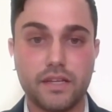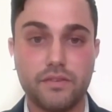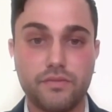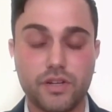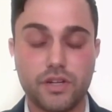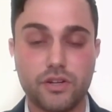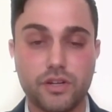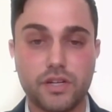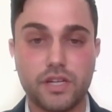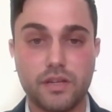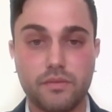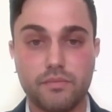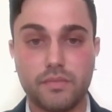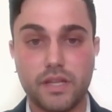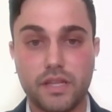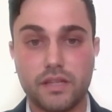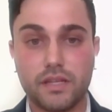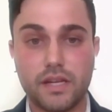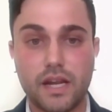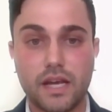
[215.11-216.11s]
even hurt him
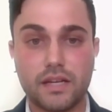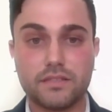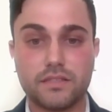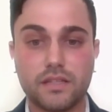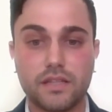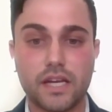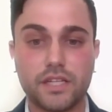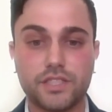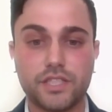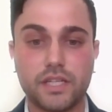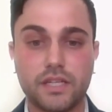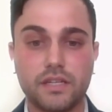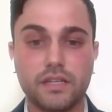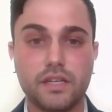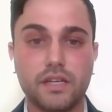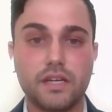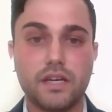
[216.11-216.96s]
in the next election.